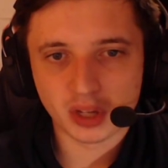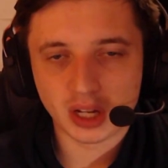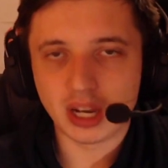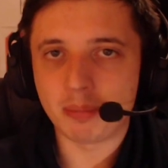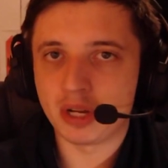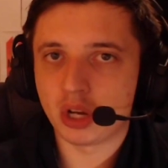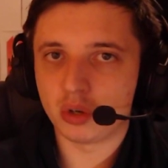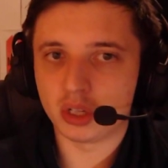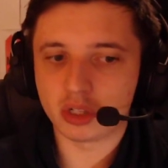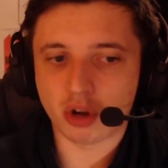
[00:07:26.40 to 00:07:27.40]
Let me know
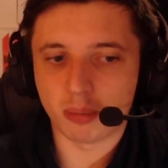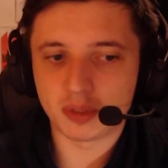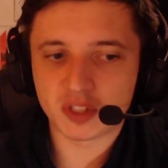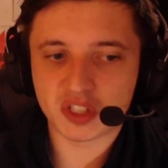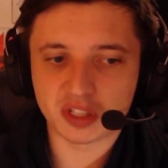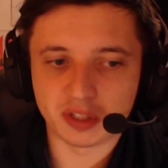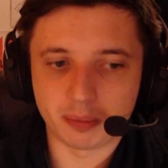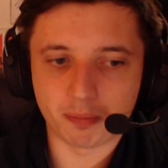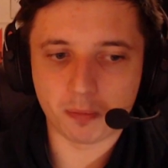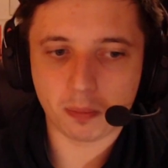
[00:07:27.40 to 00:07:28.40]
in the comments
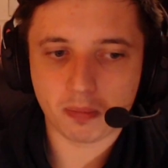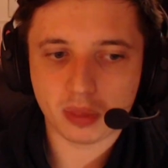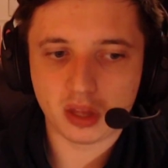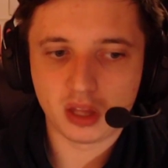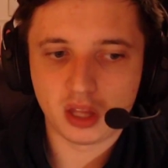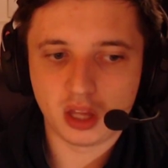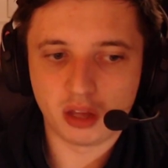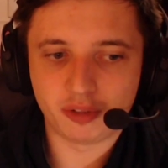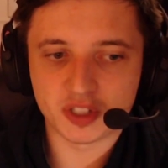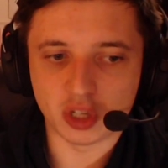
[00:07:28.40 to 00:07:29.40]

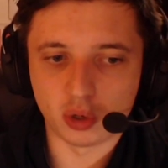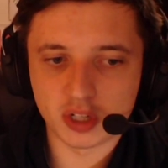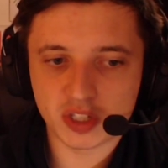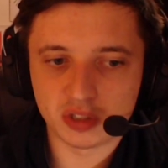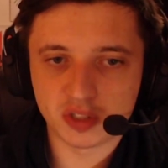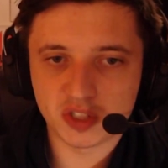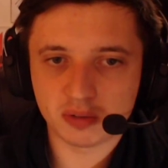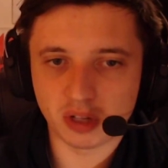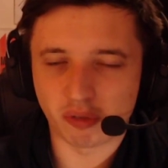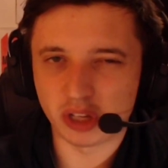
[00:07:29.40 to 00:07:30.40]
if his older songs,
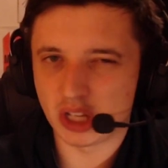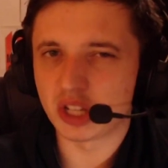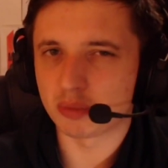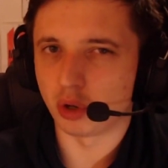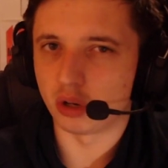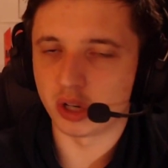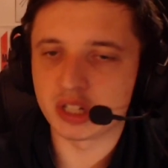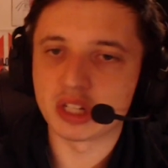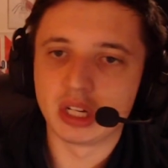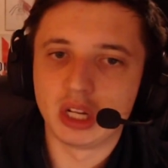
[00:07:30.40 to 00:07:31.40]
I think he has more, right?
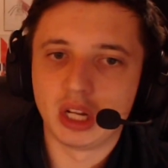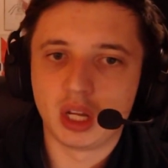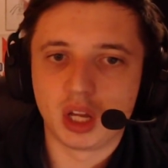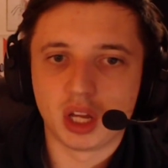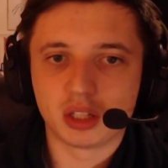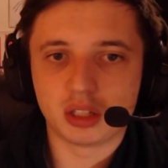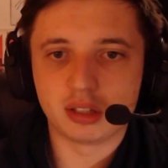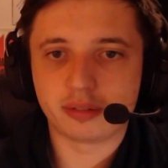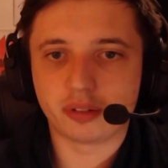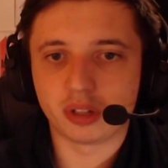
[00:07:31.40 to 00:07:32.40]

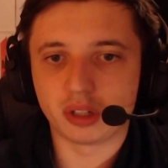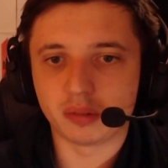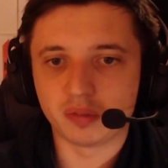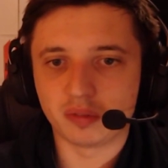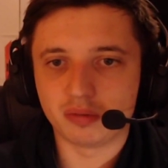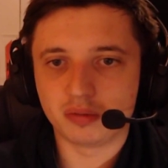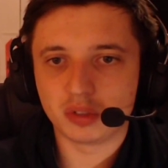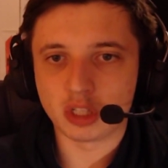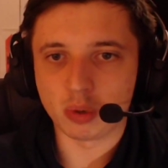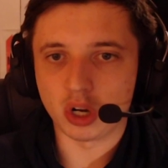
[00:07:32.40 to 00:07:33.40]
If
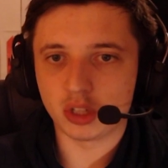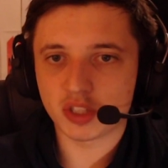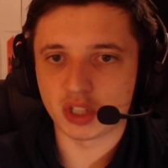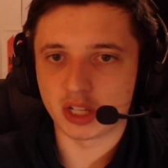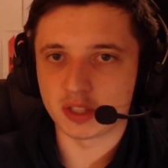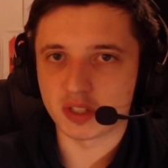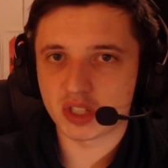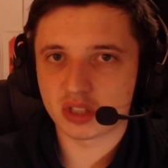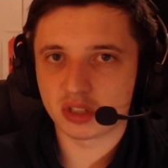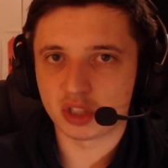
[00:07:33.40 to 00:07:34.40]
they were also like
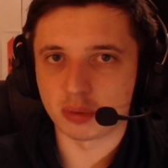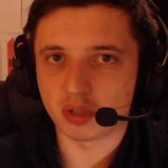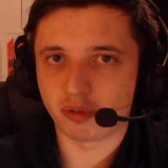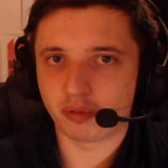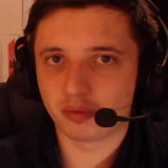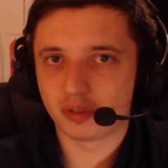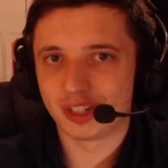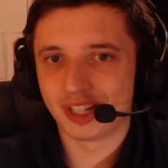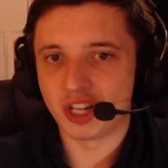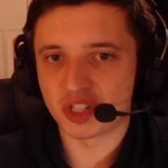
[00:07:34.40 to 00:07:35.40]
this in terms of
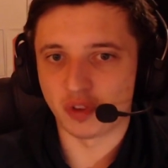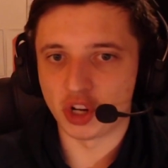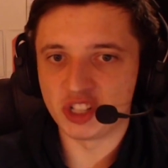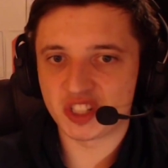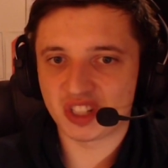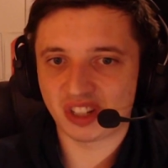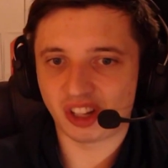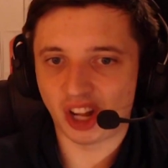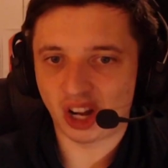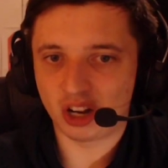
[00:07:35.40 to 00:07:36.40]
his voice,
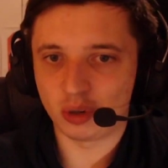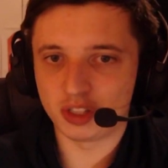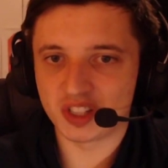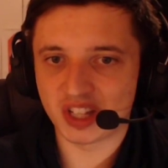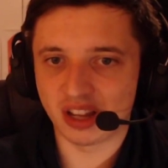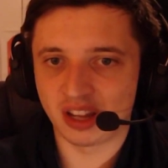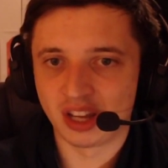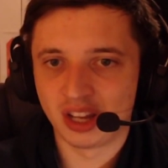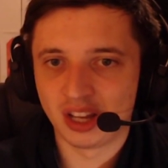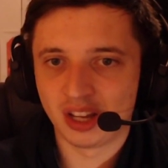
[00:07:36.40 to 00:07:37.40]
how he's like
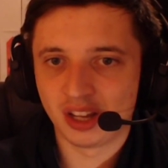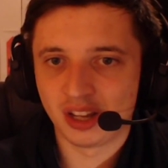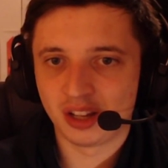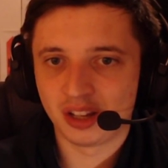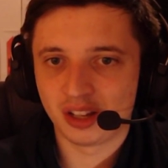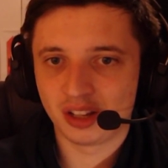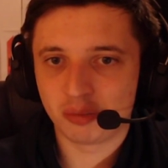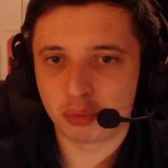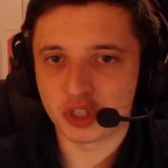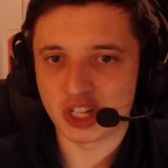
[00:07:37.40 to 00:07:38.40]

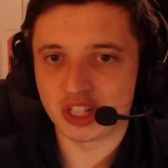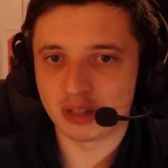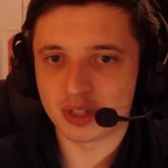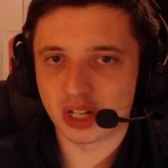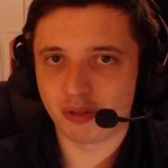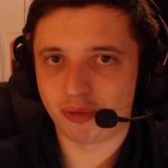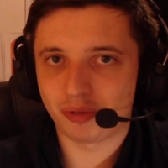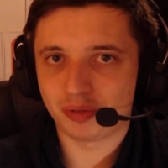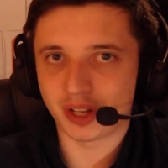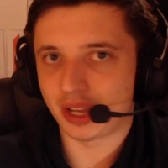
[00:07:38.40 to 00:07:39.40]
presenting himself,
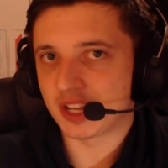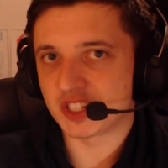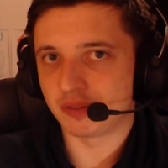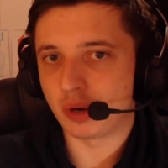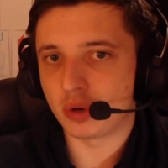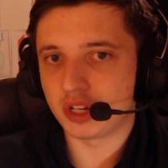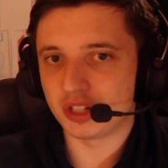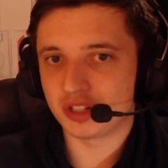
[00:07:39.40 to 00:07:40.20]
like as a very